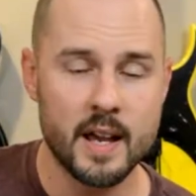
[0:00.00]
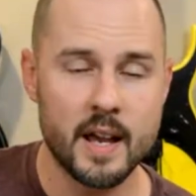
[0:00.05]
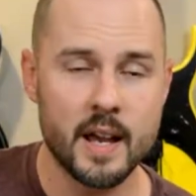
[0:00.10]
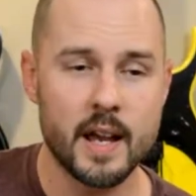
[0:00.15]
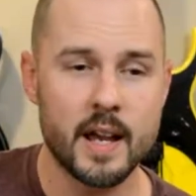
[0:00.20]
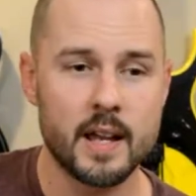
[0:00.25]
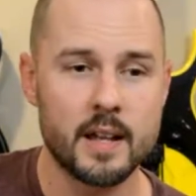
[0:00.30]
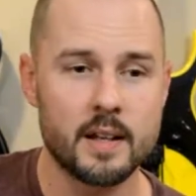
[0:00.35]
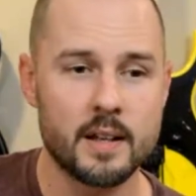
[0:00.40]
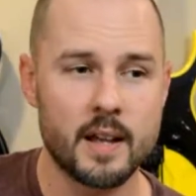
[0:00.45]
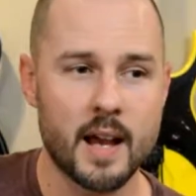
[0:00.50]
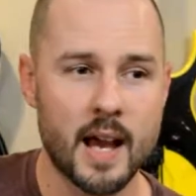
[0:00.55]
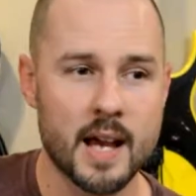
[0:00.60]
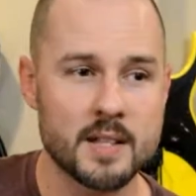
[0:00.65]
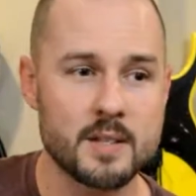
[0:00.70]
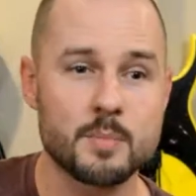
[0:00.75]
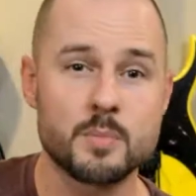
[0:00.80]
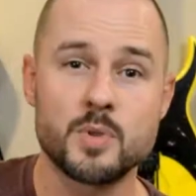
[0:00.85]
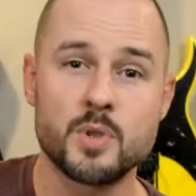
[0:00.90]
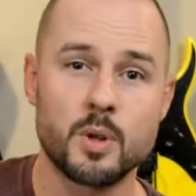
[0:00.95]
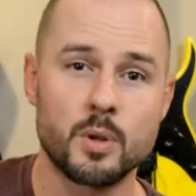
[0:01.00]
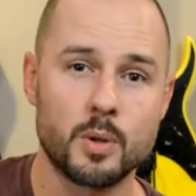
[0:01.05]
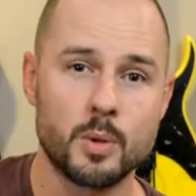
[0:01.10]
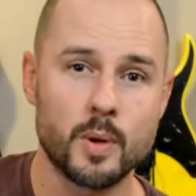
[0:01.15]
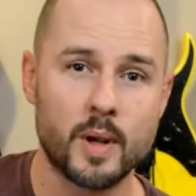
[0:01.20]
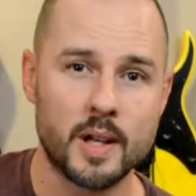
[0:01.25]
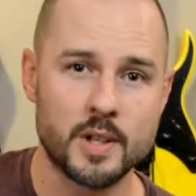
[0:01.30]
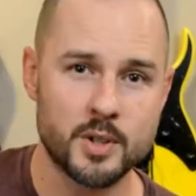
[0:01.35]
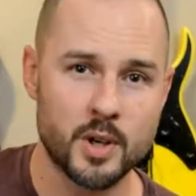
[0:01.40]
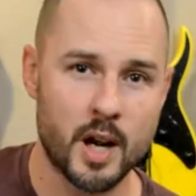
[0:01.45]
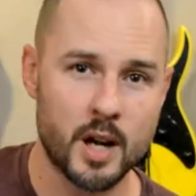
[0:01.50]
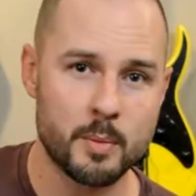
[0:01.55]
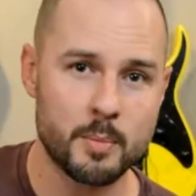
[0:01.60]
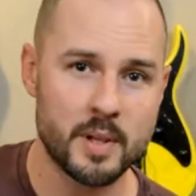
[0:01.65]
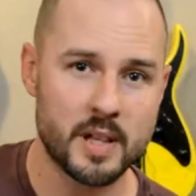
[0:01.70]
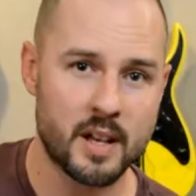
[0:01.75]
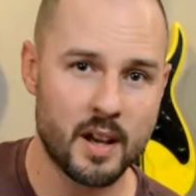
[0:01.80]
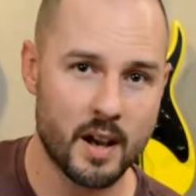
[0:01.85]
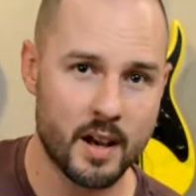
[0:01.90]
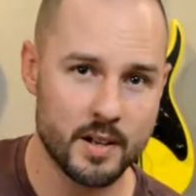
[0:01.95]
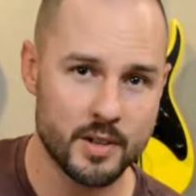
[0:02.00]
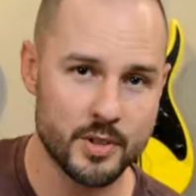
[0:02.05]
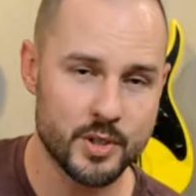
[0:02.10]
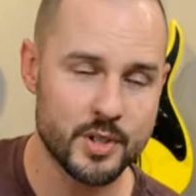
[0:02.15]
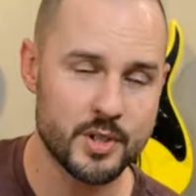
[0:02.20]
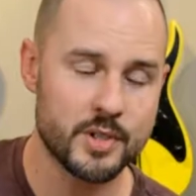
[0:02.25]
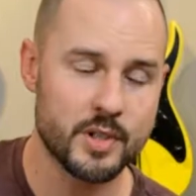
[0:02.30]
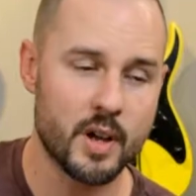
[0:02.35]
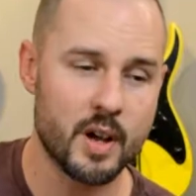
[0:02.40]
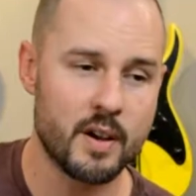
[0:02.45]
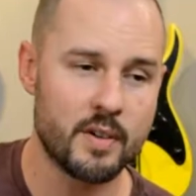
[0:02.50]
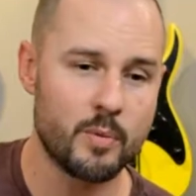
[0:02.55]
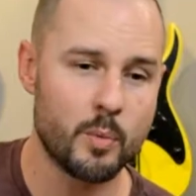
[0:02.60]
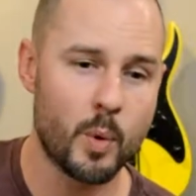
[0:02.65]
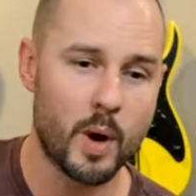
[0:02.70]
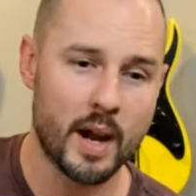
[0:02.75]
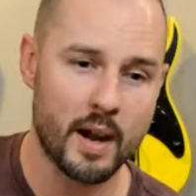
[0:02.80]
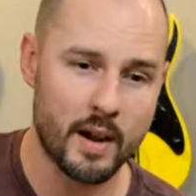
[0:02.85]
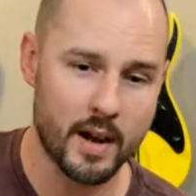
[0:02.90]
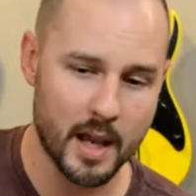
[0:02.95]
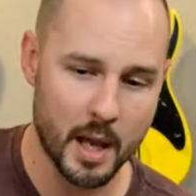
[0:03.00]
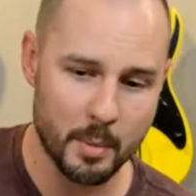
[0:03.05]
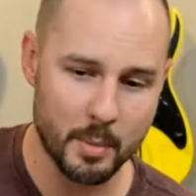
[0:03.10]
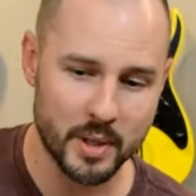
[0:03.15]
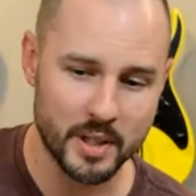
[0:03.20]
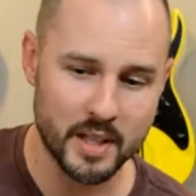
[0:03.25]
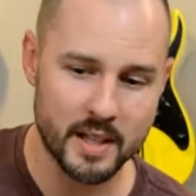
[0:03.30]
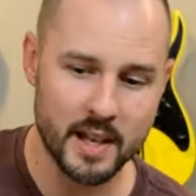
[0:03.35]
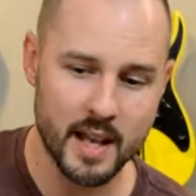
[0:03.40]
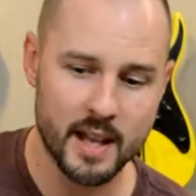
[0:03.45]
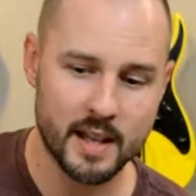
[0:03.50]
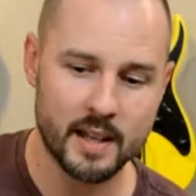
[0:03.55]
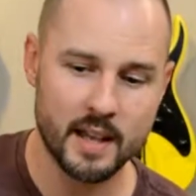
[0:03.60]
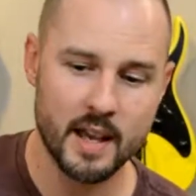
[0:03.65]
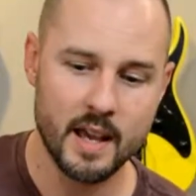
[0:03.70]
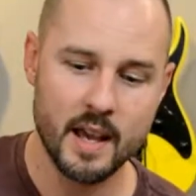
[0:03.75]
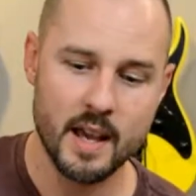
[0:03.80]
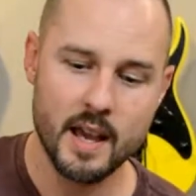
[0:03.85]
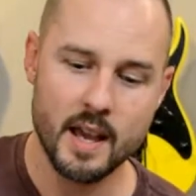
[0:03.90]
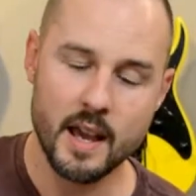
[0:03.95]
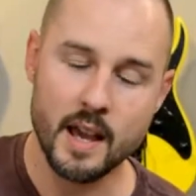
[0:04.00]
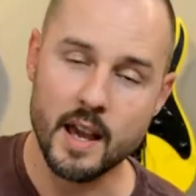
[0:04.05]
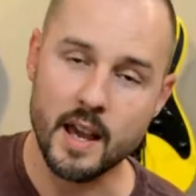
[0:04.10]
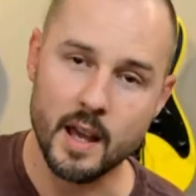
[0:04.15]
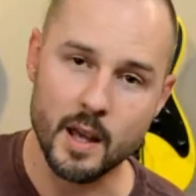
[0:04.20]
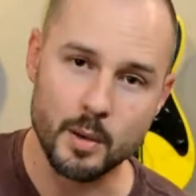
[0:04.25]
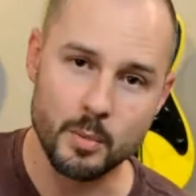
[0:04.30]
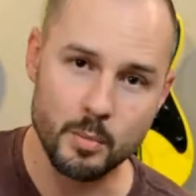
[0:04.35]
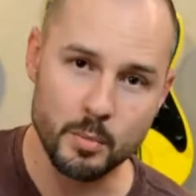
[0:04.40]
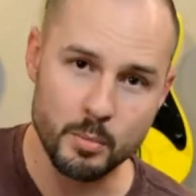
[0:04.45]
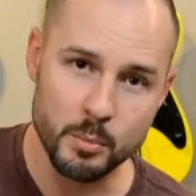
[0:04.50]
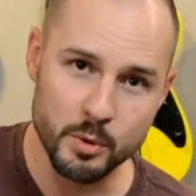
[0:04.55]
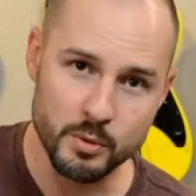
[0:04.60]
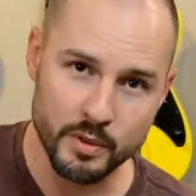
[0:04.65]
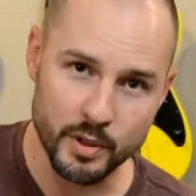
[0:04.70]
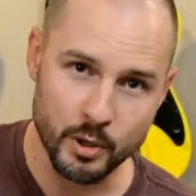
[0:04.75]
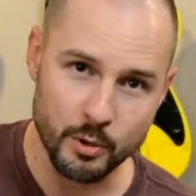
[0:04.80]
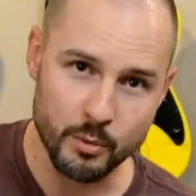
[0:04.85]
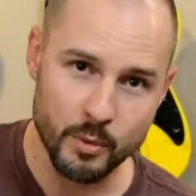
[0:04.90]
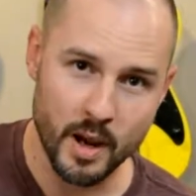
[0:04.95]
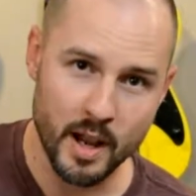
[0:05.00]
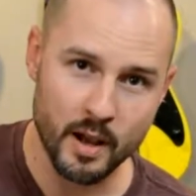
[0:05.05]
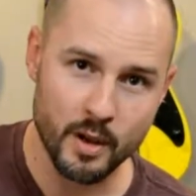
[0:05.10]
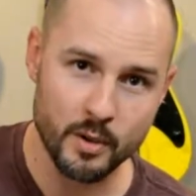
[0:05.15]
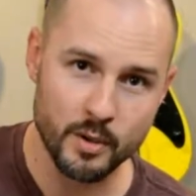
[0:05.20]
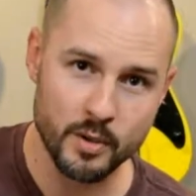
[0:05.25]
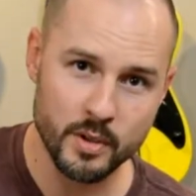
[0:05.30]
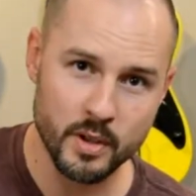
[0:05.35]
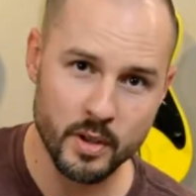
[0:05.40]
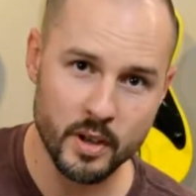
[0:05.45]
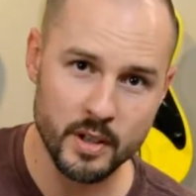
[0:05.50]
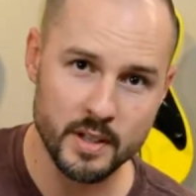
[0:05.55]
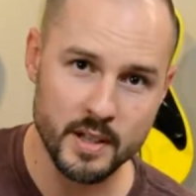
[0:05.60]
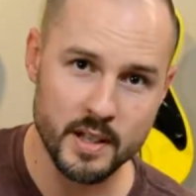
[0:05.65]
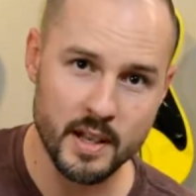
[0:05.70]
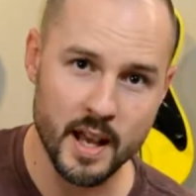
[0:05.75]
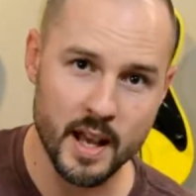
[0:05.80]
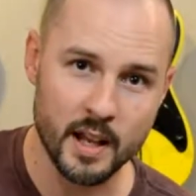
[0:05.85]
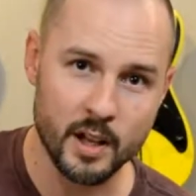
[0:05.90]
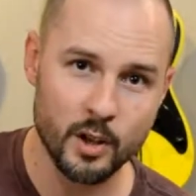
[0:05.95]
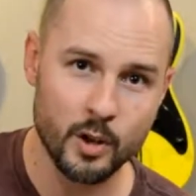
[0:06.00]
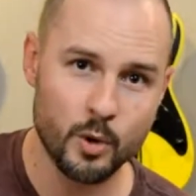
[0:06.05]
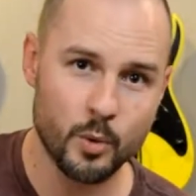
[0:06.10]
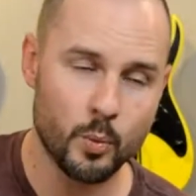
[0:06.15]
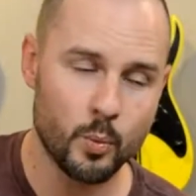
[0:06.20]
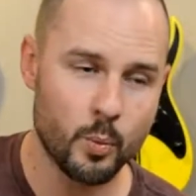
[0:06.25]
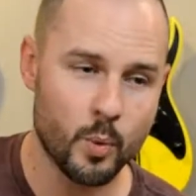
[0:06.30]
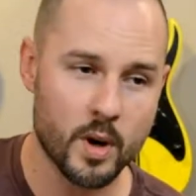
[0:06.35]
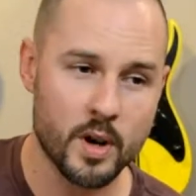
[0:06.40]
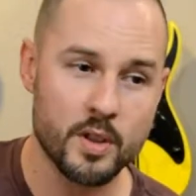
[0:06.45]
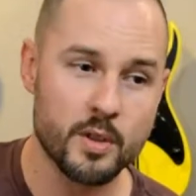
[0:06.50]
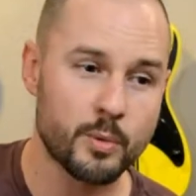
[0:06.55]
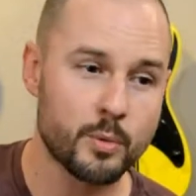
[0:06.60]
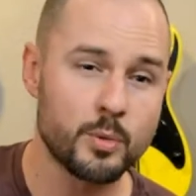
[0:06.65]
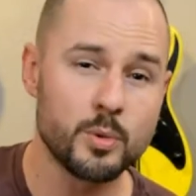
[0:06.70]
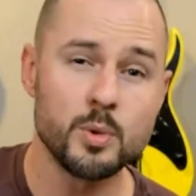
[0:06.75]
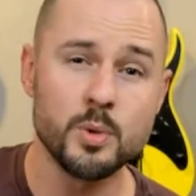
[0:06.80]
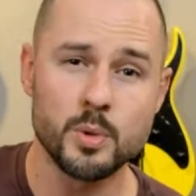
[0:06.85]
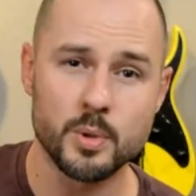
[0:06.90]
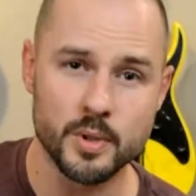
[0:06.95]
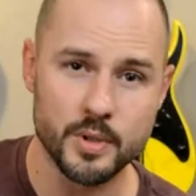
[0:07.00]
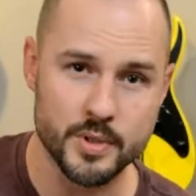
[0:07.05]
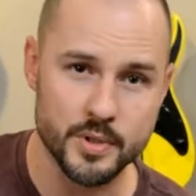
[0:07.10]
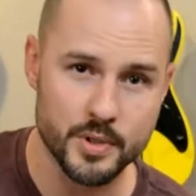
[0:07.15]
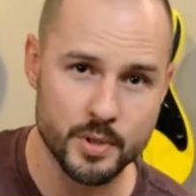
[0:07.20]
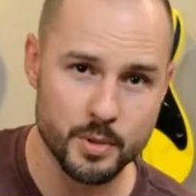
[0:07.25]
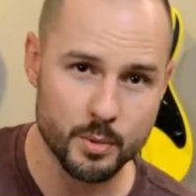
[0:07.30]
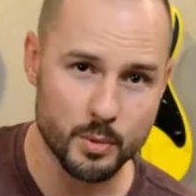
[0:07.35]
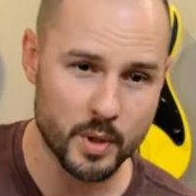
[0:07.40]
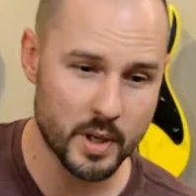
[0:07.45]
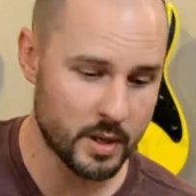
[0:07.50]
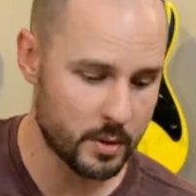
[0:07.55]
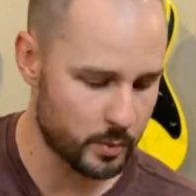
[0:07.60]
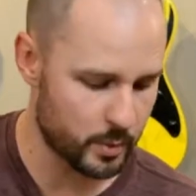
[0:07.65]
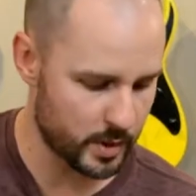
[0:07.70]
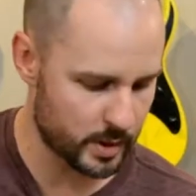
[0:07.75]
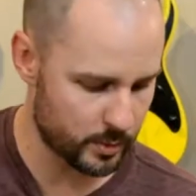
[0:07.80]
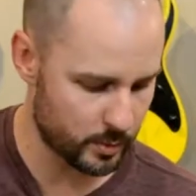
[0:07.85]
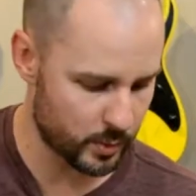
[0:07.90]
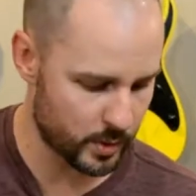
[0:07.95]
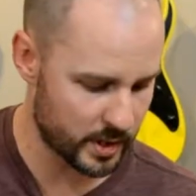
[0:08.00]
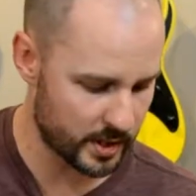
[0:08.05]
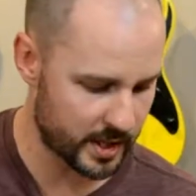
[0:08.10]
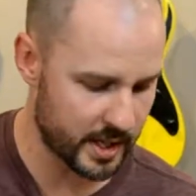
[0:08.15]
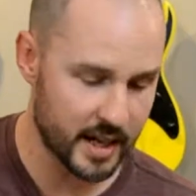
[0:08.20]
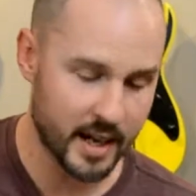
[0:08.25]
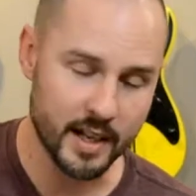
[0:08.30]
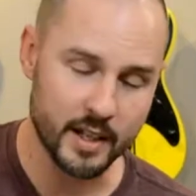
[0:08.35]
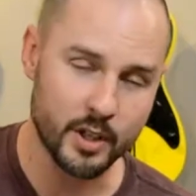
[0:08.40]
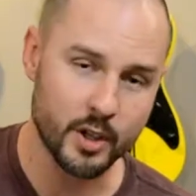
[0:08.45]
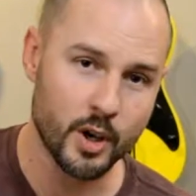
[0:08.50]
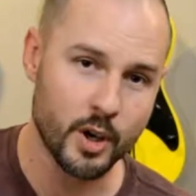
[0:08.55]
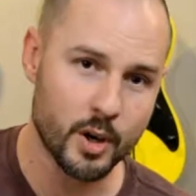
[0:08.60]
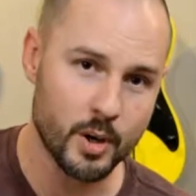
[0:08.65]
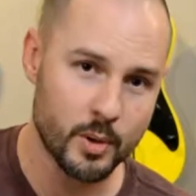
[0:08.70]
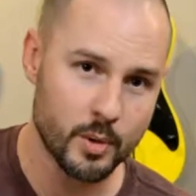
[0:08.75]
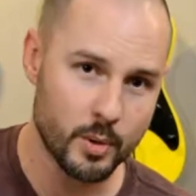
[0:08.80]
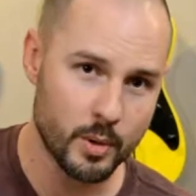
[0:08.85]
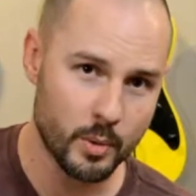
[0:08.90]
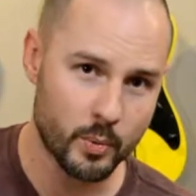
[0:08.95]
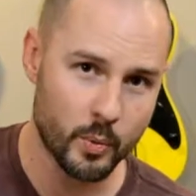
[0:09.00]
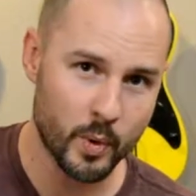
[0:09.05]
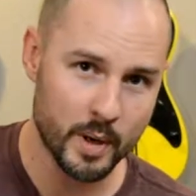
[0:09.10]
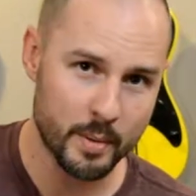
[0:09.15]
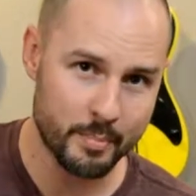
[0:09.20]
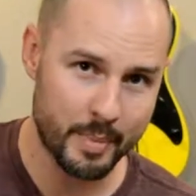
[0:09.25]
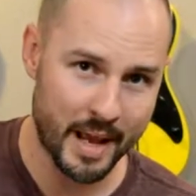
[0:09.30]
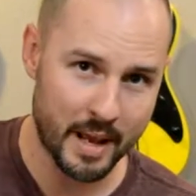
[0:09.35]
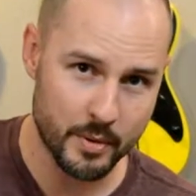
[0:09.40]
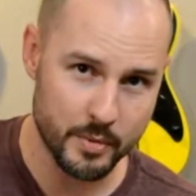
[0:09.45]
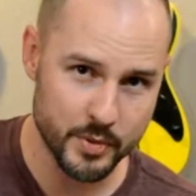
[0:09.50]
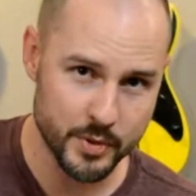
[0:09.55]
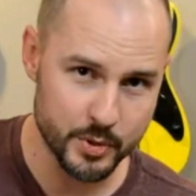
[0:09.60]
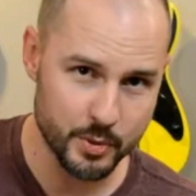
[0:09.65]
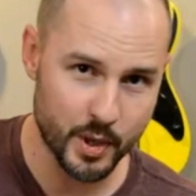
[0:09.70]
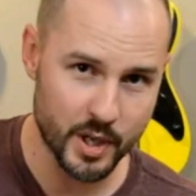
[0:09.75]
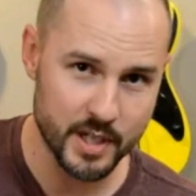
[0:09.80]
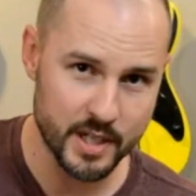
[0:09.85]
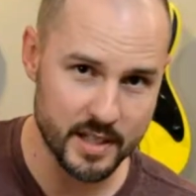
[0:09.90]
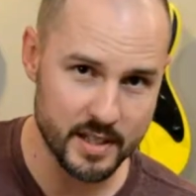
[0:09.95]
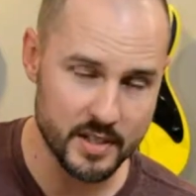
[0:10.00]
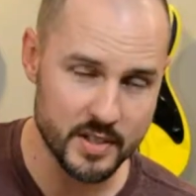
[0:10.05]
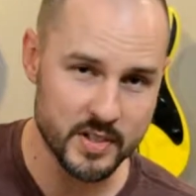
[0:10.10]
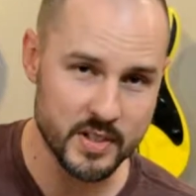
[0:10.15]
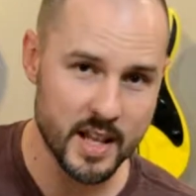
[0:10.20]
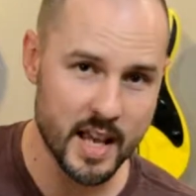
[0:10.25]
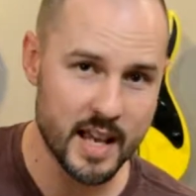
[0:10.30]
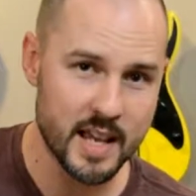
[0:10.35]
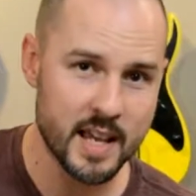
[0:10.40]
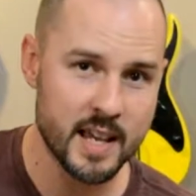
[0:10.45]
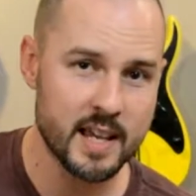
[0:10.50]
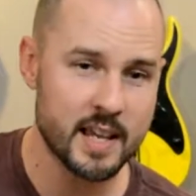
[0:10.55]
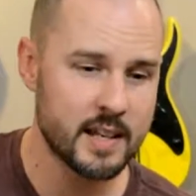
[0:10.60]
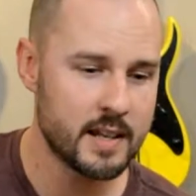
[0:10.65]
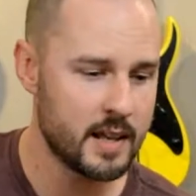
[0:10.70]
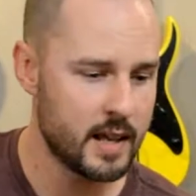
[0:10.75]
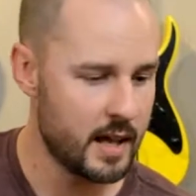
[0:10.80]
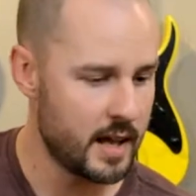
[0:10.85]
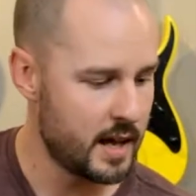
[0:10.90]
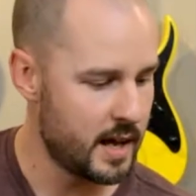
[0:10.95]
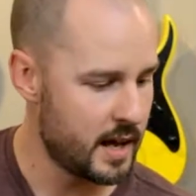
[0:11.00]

And as I'm soloing, I try to be conscious of where I am on the neck and moving around on the neck. What are the rules? Where can I go? What bounds do I need to stay in?